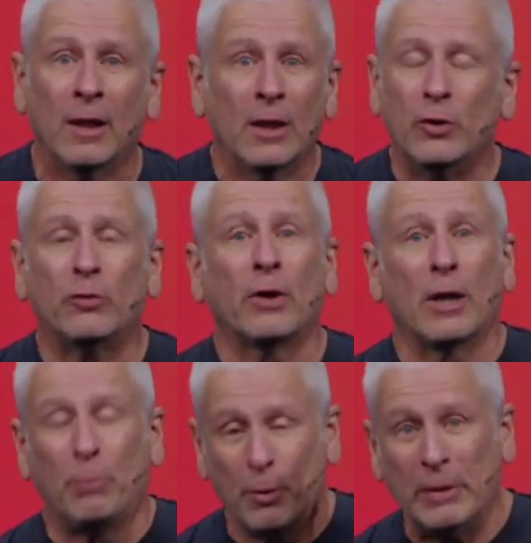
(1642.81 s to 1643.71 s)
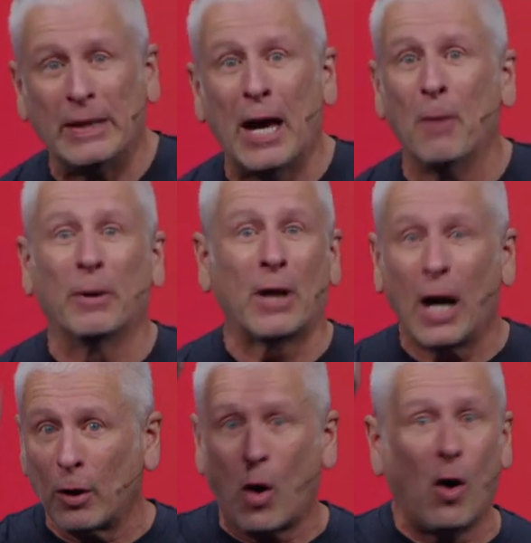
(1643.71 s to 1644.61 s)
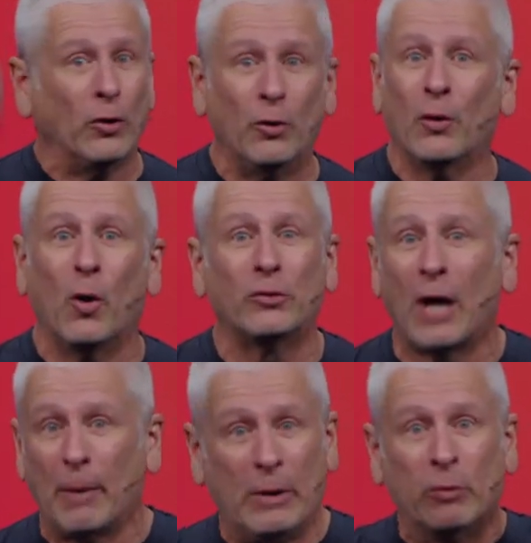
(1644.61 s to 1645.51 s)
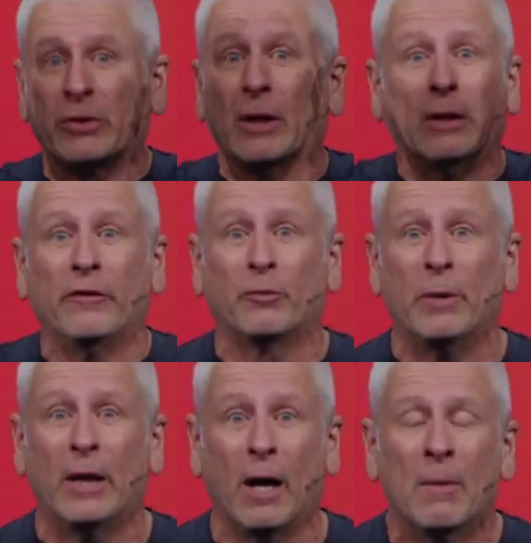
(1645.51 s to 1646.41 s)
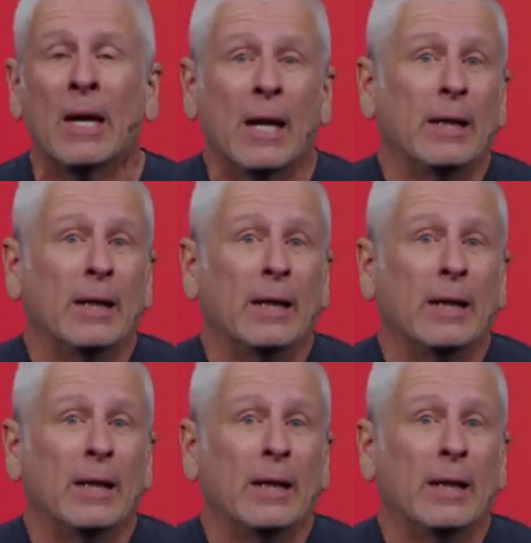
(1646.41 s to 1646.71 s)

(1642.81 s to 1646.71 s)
You tried to put me down, but God knew the whole time. He was going to lift me up.